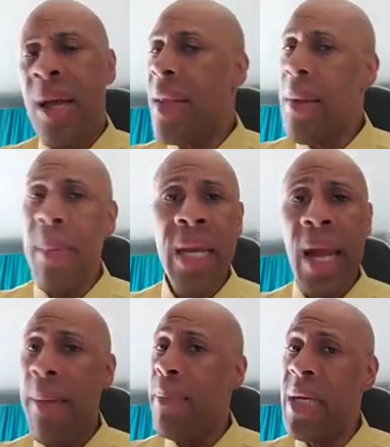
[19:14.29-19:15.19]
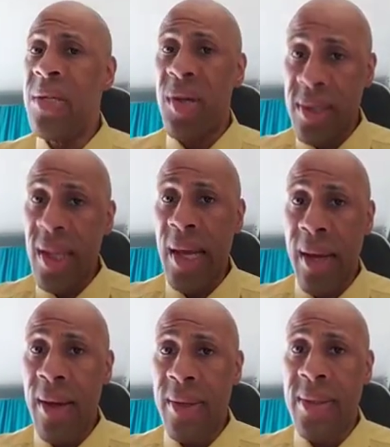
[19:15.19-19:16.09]
They may not be just like
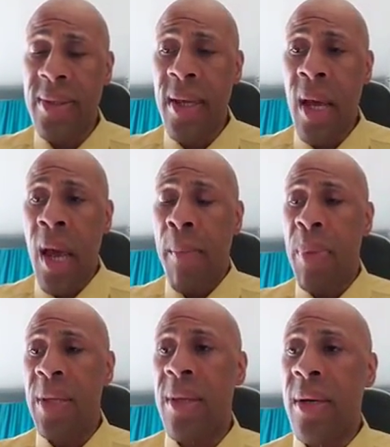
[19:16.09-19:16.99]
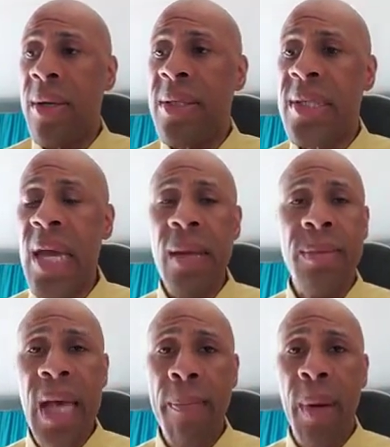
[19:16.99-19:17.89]
us, but the same
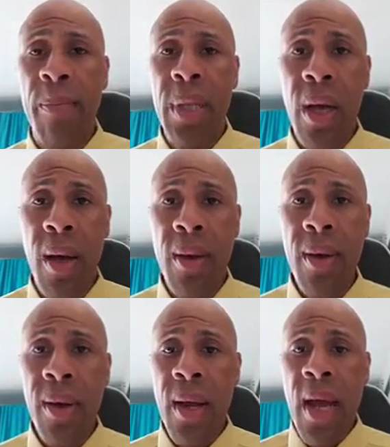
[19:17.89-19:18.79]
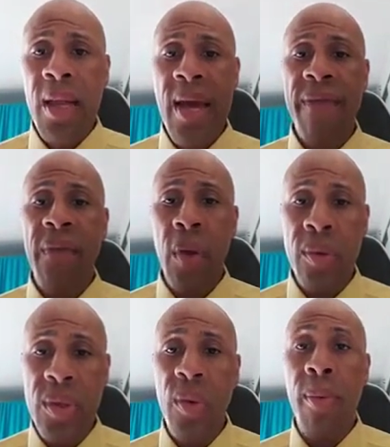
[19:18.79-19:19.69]
type of blood that
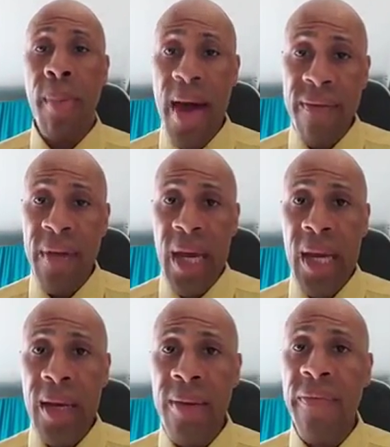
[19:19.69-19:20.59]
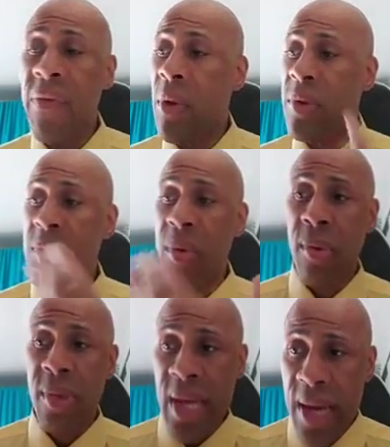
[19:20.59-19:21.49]
flows through my vein flows
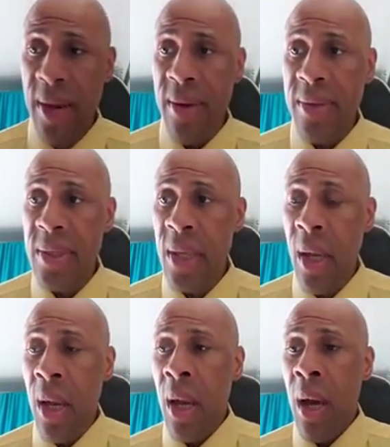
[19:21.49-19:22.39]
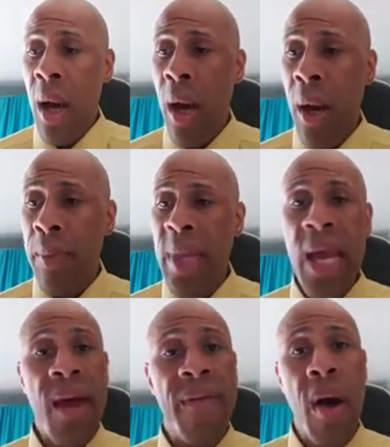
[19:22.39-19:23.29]
through theirs. They
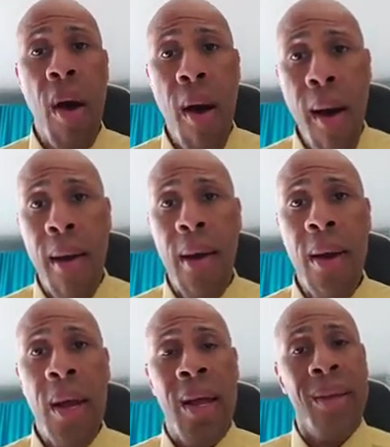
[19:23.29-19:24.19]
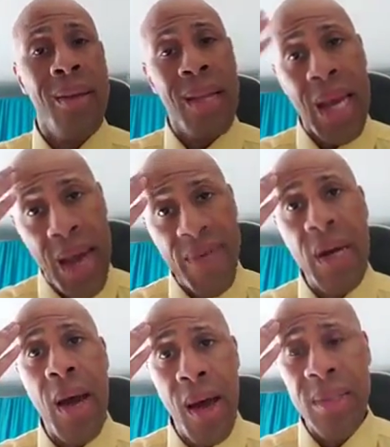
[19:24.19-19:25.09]
have a heart. They have a
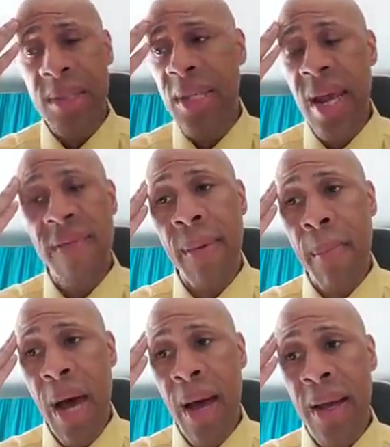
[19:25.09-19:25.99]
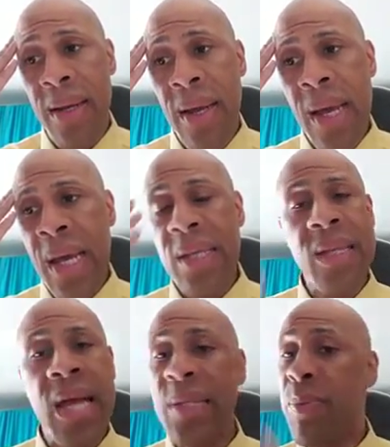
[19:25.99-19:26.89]
conscience. They have a mind. It's
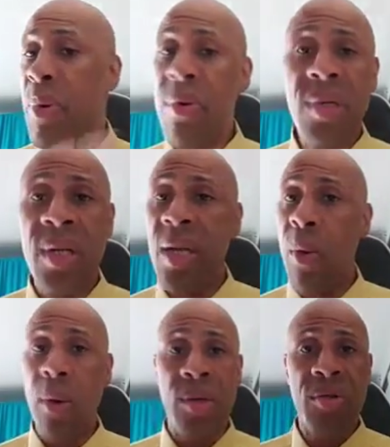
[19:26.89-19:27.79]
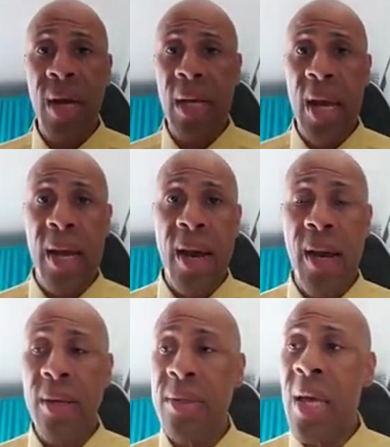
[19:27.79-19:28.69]
not spiritually all trained like
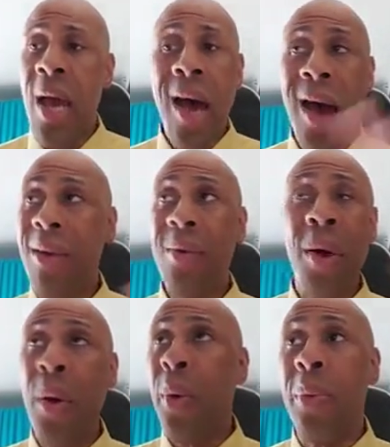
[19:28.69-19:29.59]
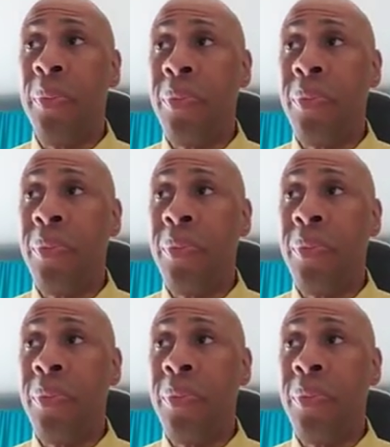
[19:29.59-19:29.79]
ours. I don't know.